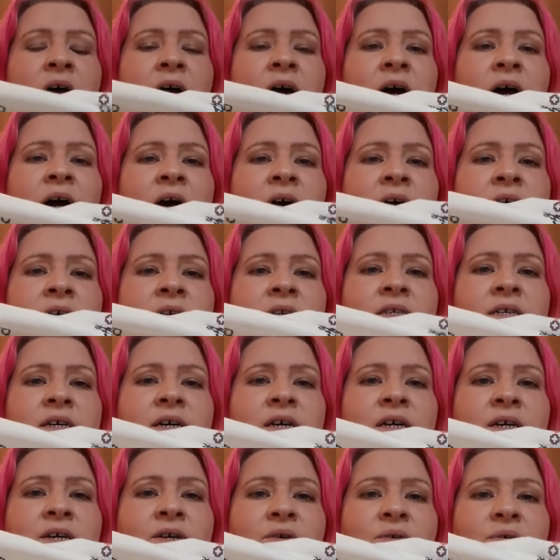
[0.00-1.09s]
And
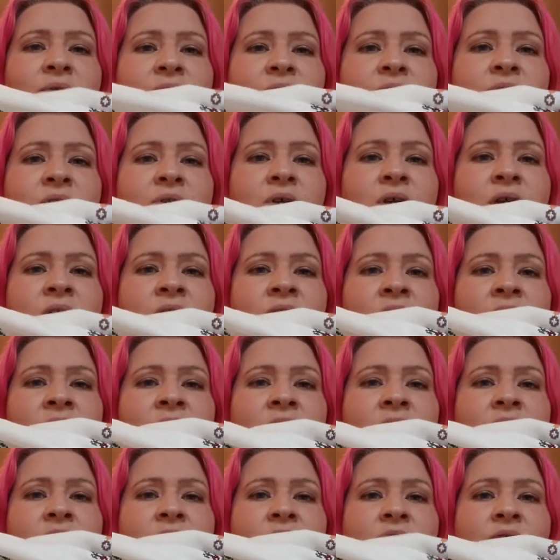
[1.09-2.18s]
I got to
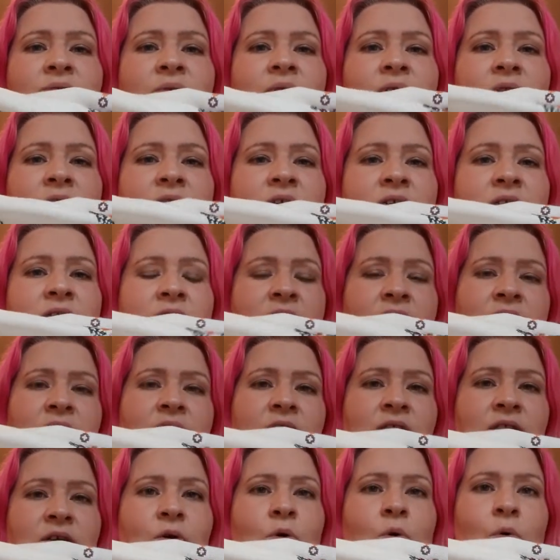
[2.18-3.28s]
here and realised that
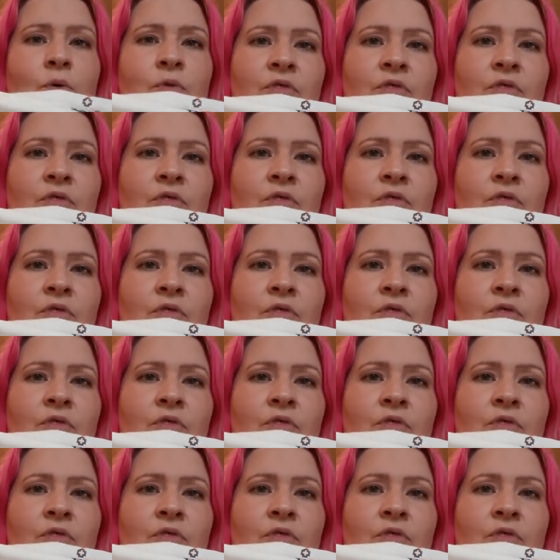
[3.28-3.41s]
the whole